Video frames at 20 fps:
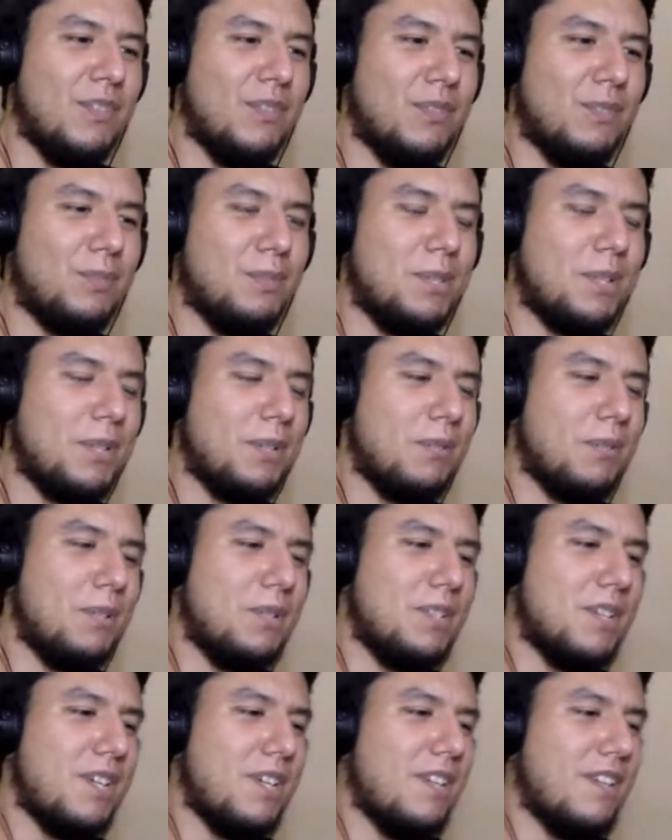Speaking of
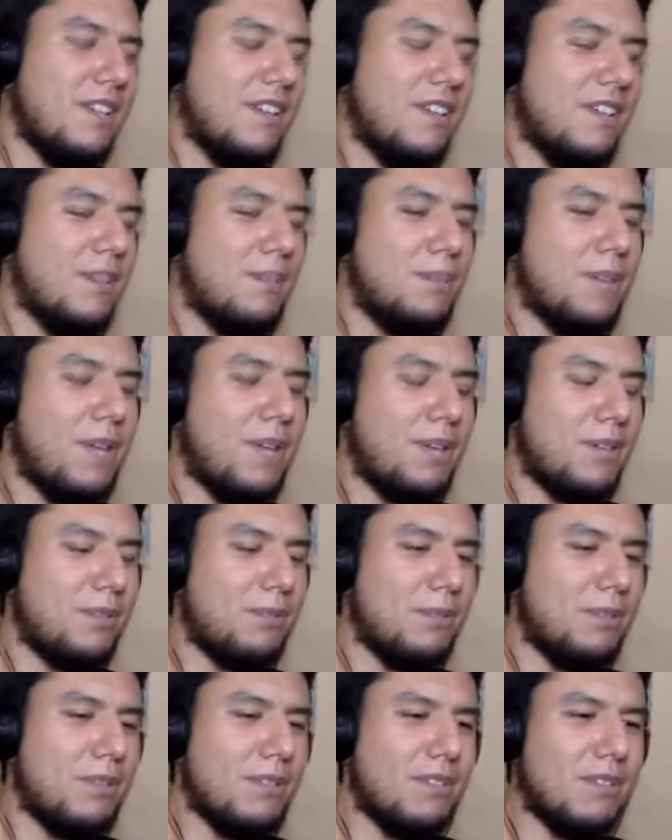which, I had a bad
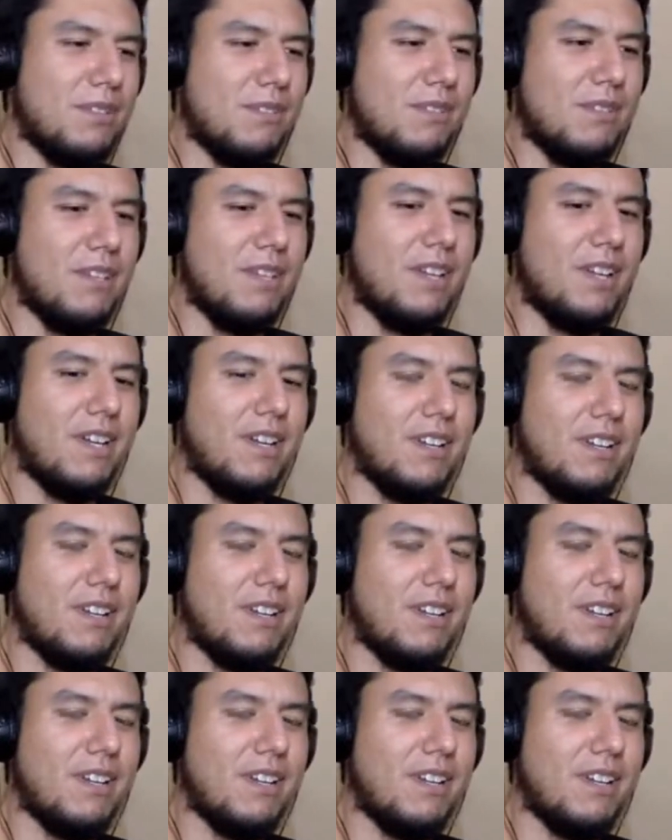experience yesterday.